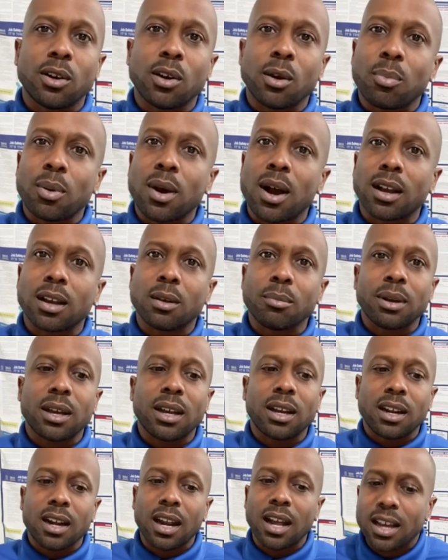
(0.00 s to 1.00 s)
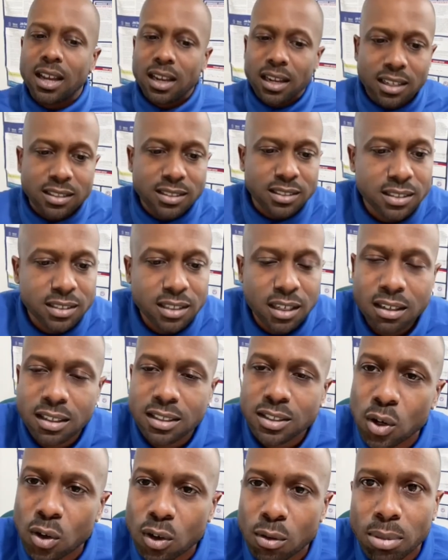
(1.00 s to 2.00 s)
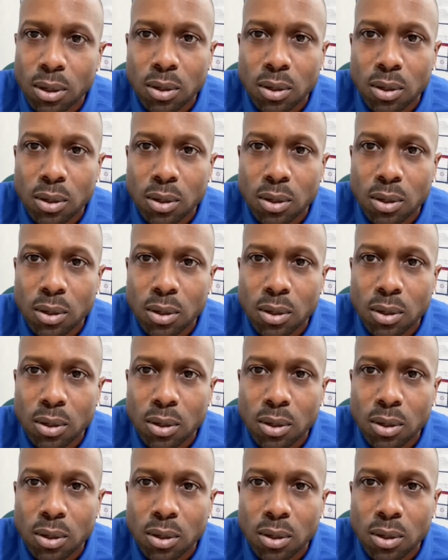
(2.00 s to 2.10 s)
in our pocket, man. I ain't necessarily talking